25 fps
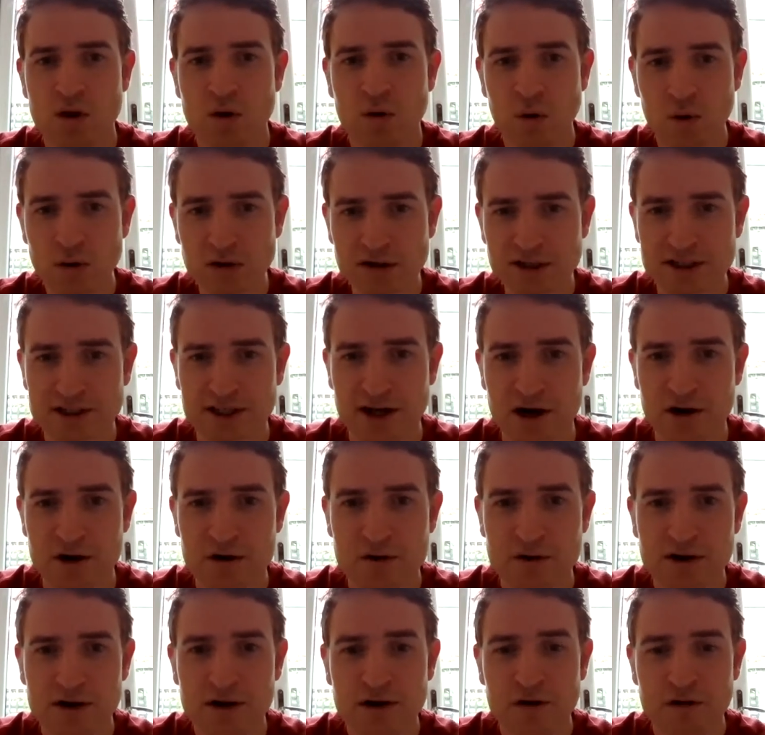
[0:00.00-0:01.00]
Also,
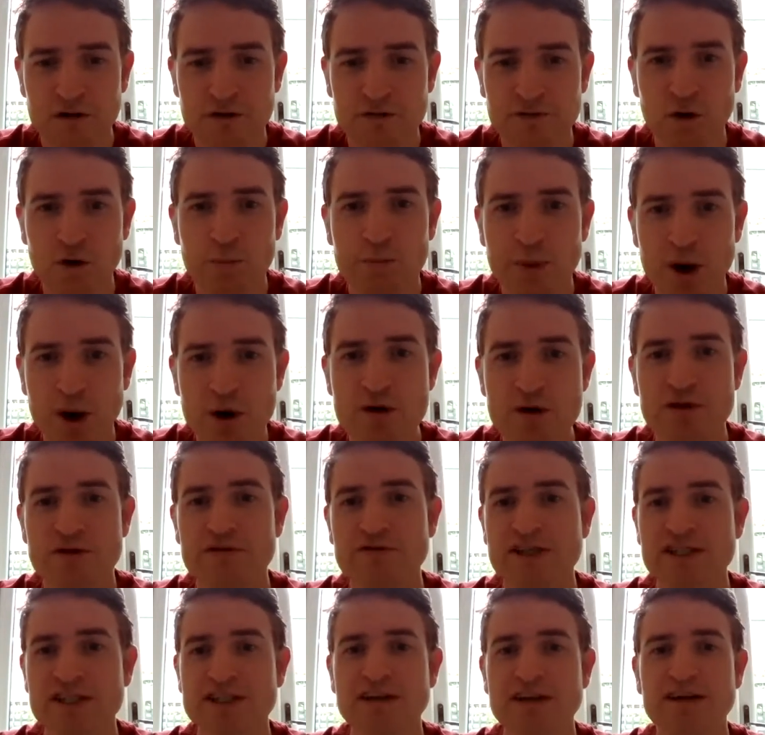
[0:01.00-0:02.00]
for both
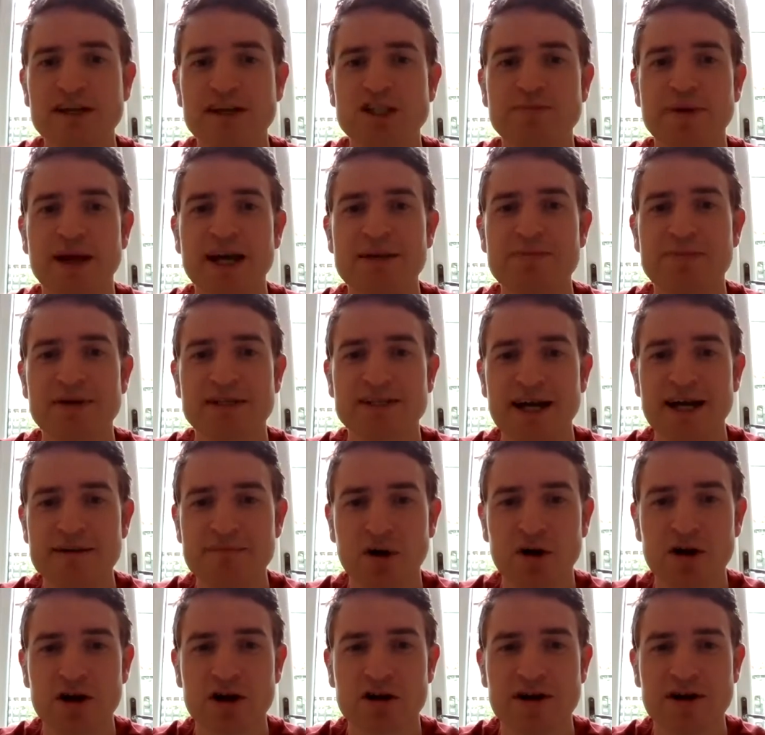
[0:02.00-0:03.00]
research papers and
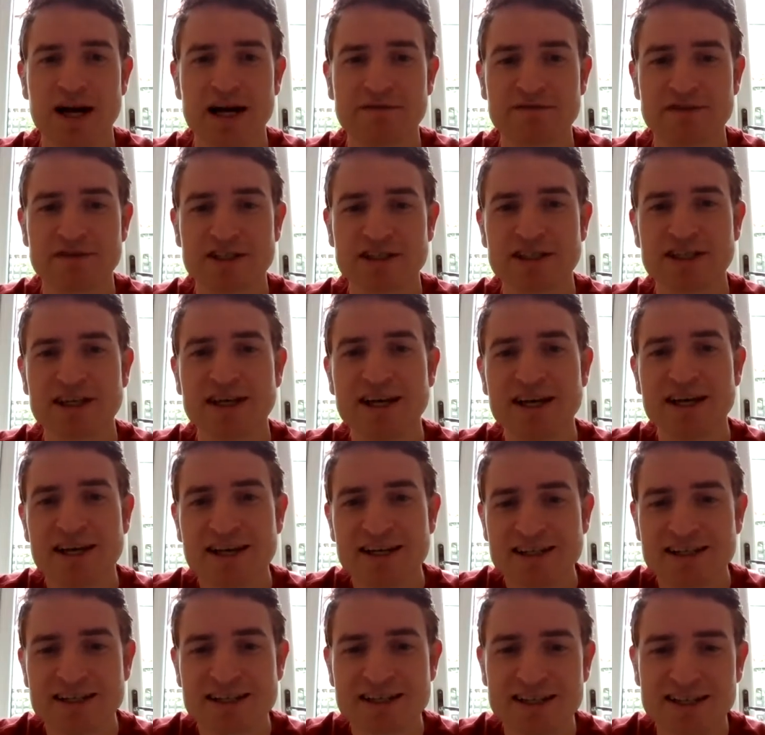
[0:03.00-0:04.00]
monographs,
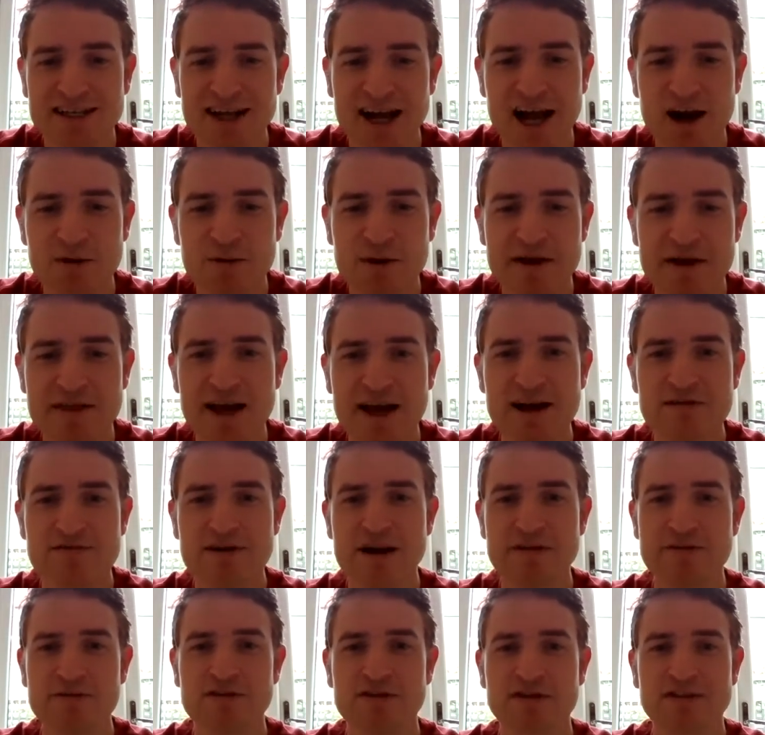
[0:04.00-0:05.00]
scour their
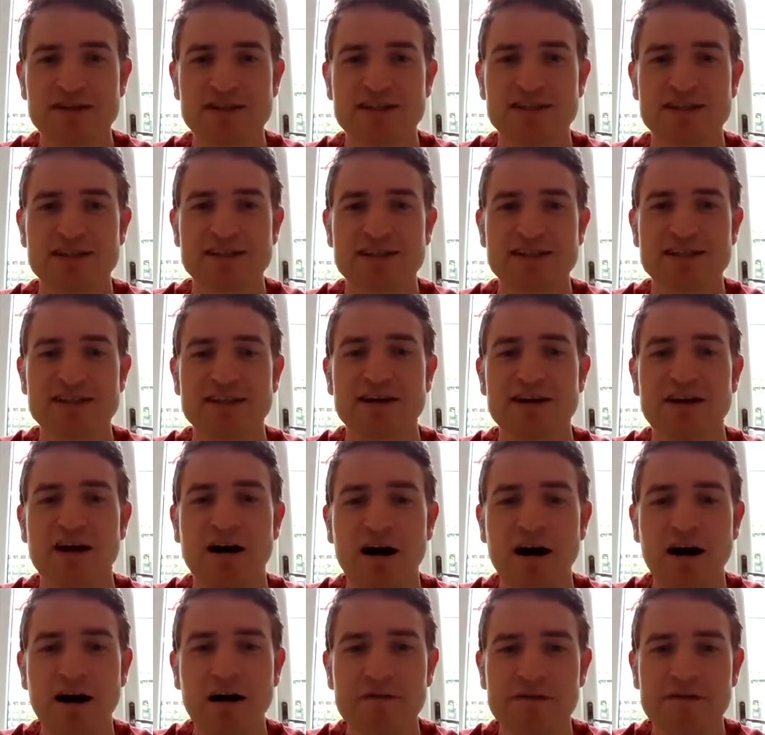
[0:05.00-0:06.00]
references and
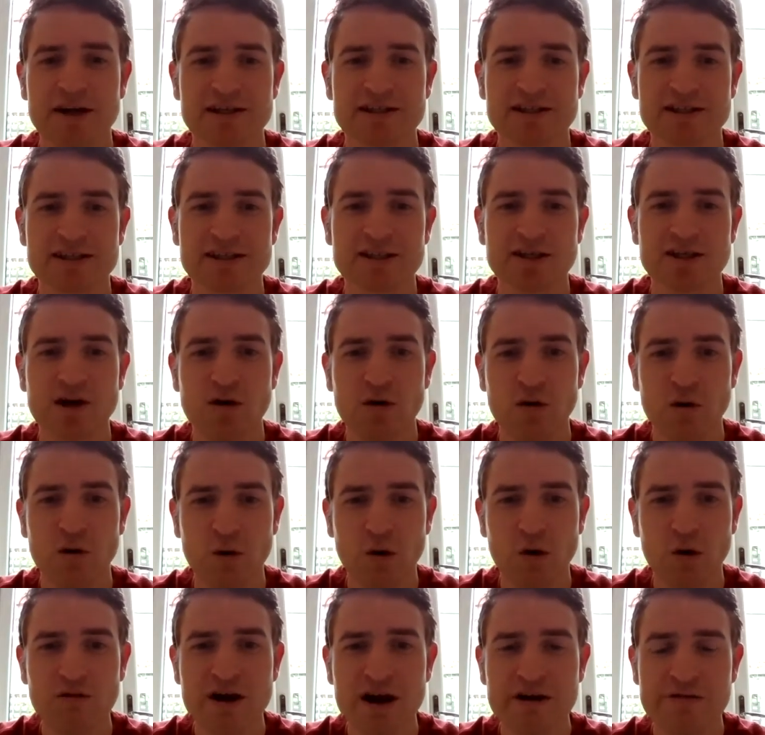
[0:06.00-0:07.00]
harvest
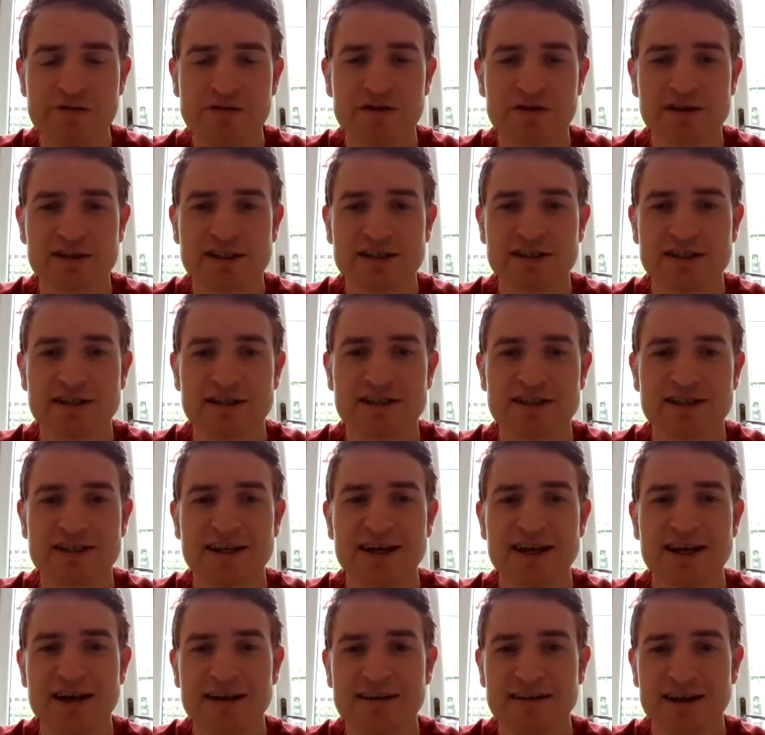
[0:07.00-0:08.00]
all references
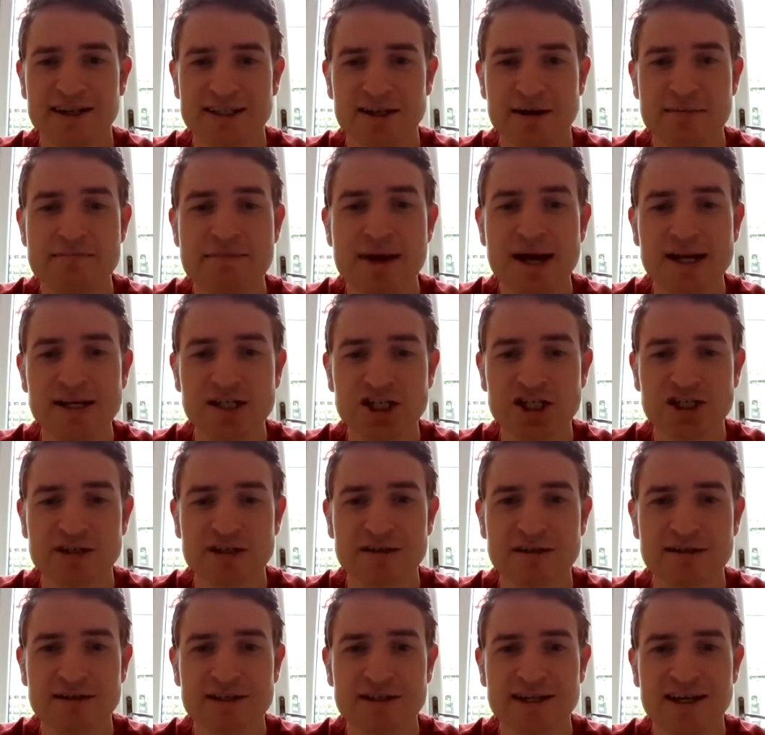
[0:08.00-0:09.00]
that are
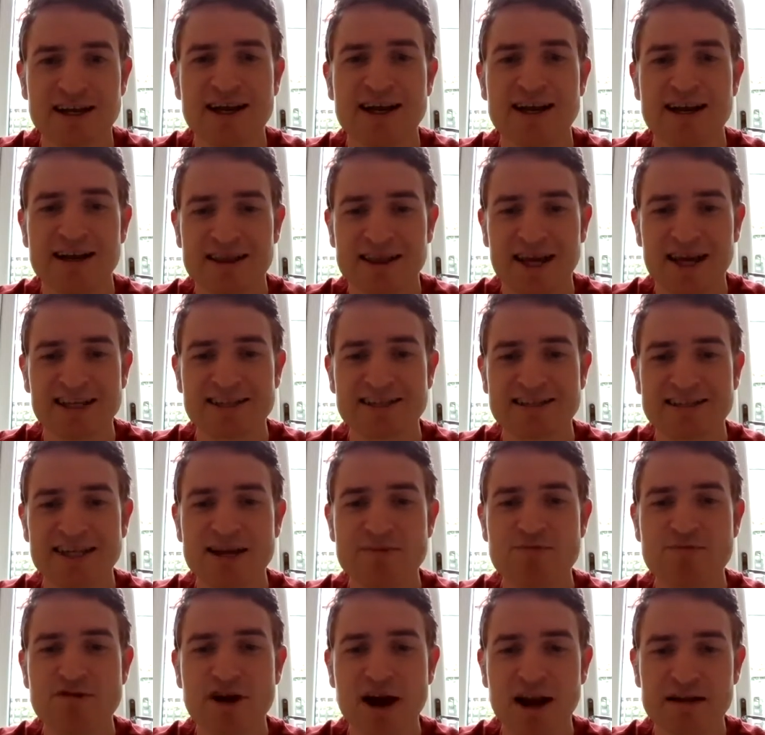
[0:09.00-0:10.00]
mentioned that
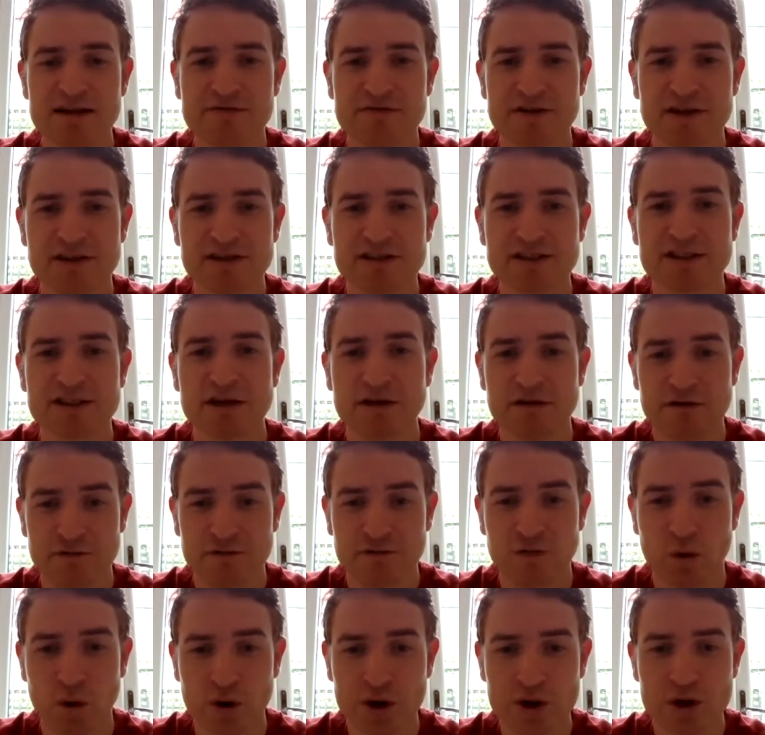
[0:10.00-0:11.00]
seem relevant
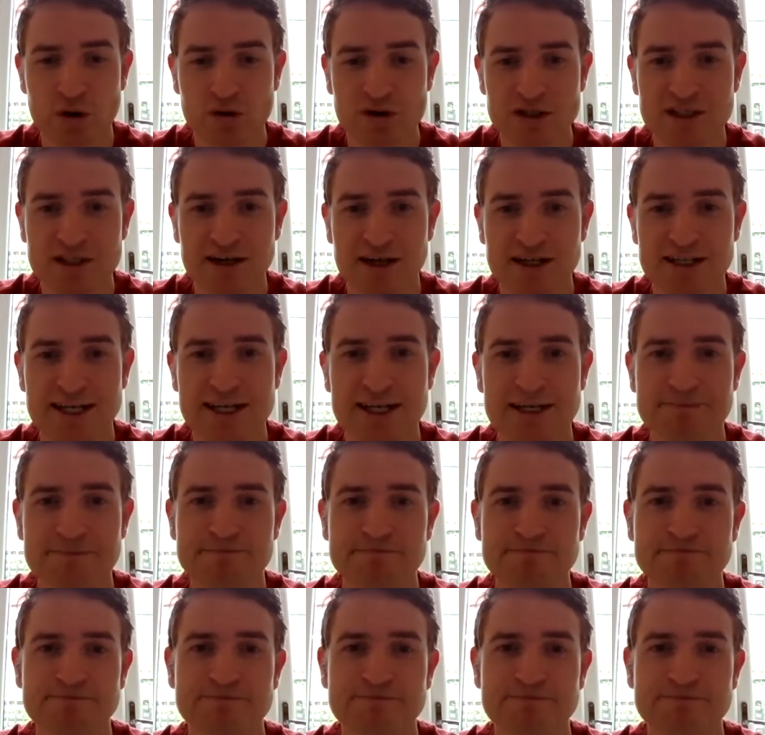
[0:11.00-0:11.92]
for your study.